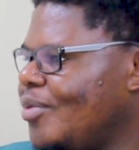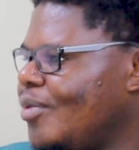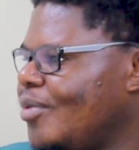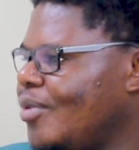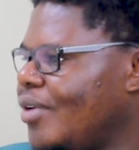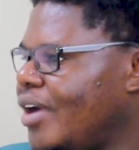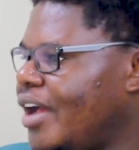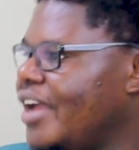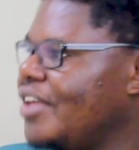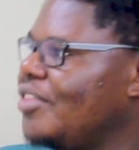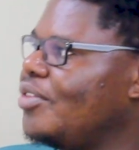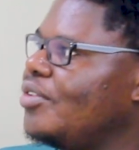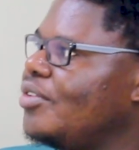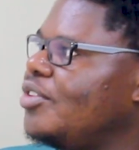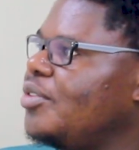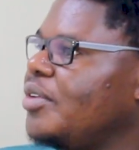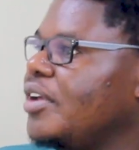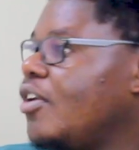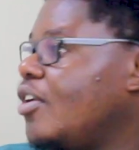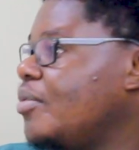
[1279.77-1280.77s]
who either are
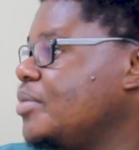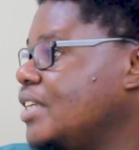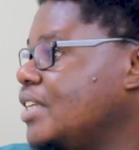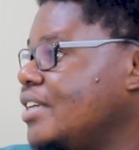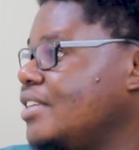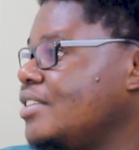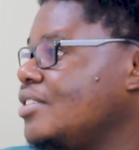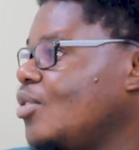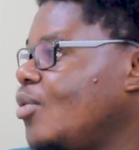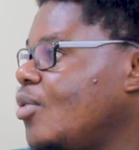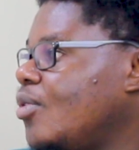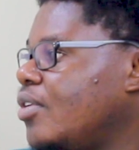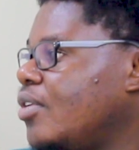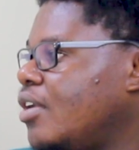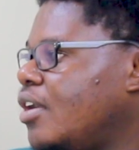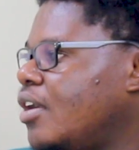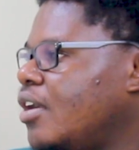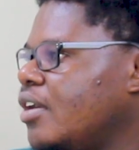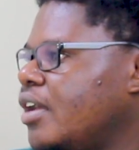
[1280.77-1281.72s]
doing comp science or